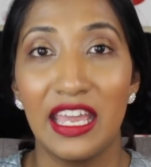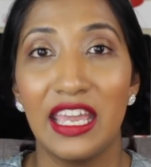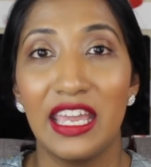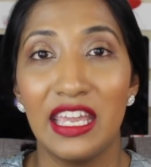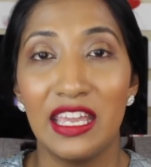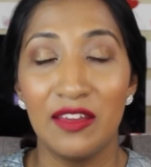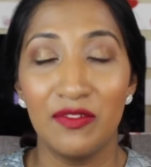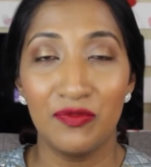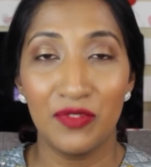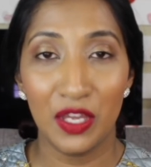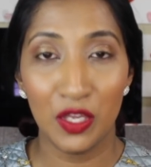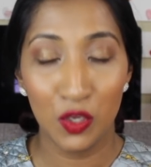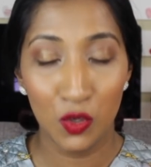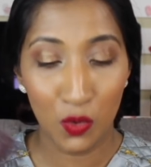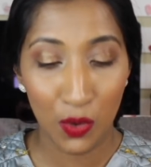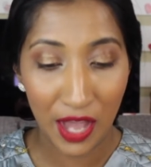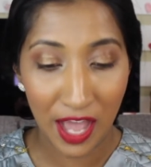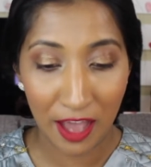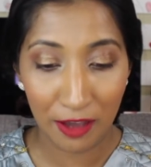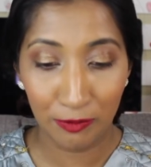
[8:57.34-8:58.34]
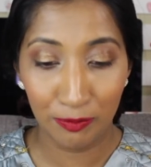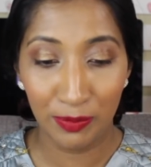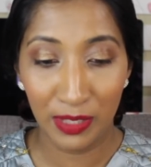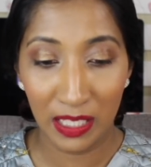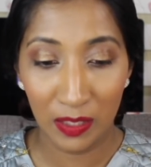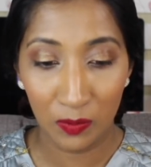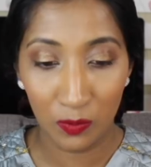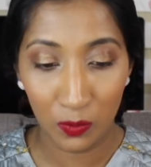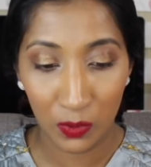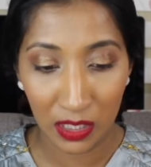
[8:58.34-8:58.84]
If you have
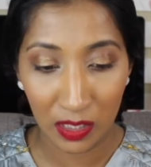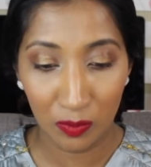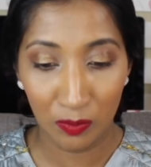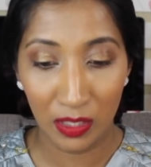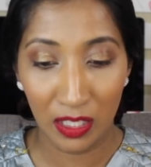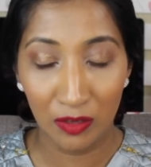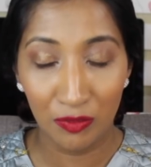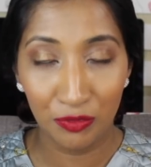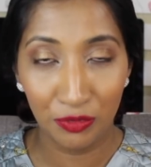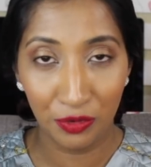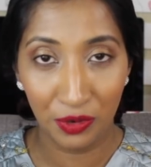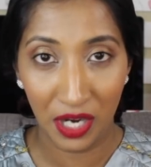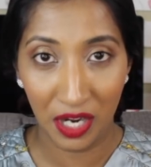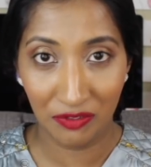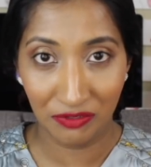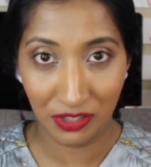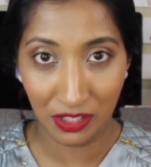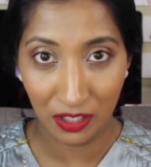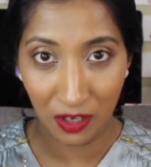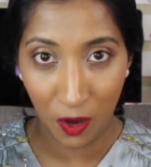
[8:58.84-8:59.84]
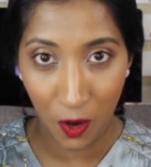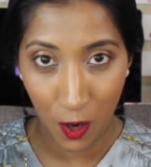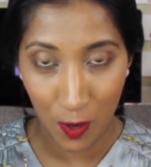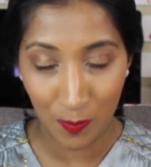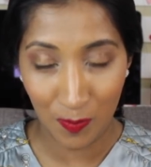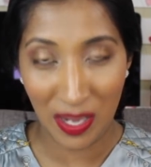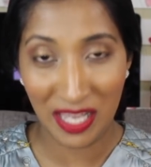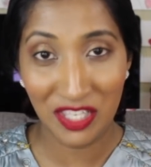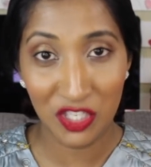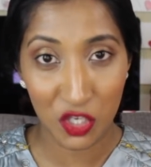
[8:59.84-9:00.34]
been with me forever
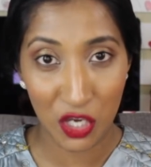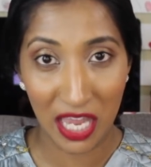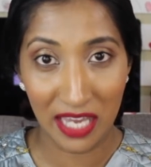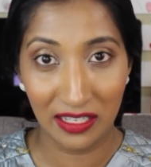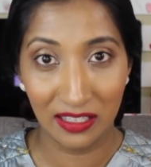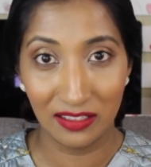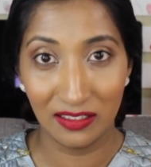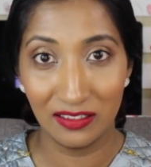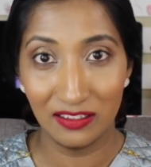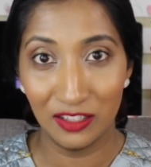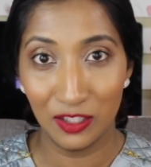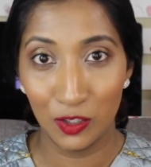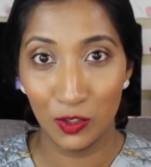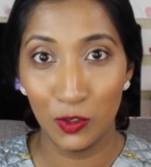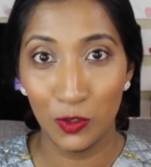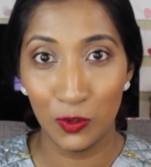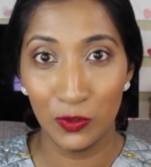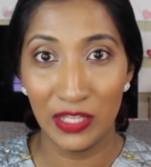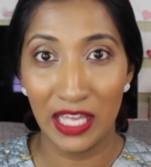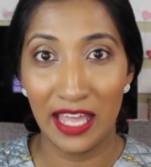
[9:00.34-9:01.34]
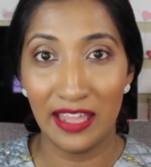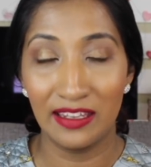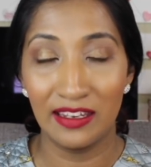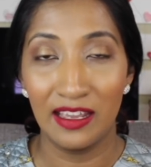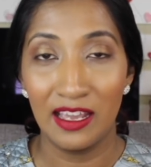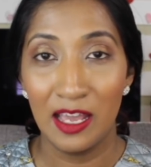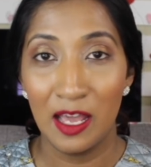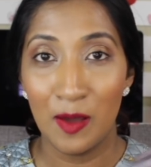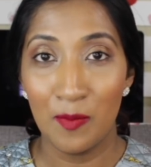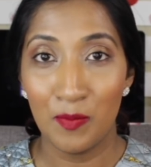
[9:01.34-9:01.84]
on my channel, you know that
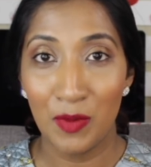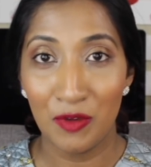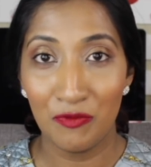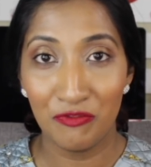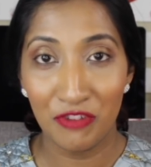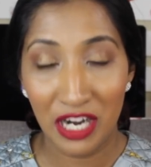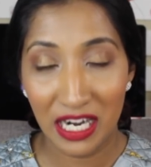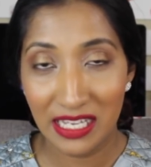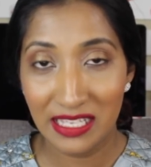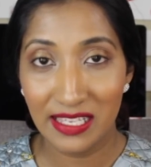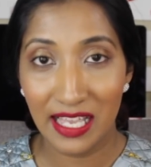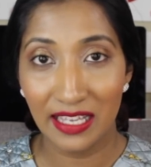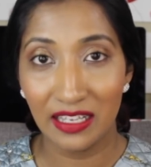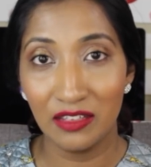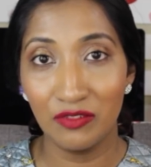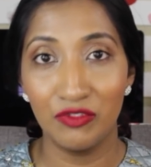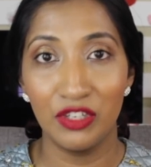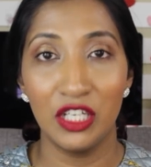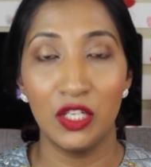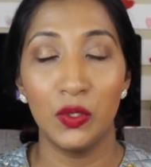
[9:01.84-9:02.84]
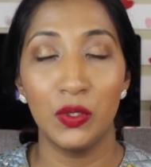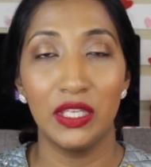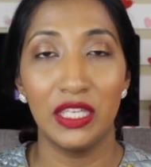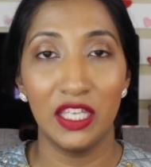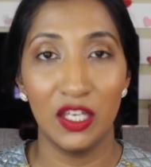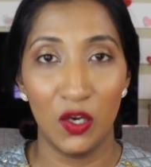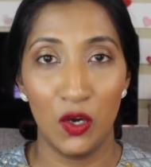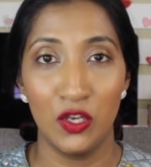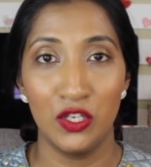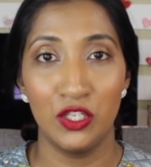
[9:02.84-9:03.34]
my very second video
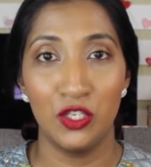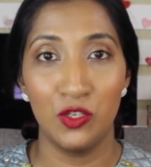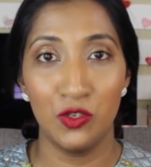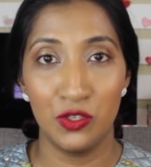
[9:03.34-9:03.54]
here on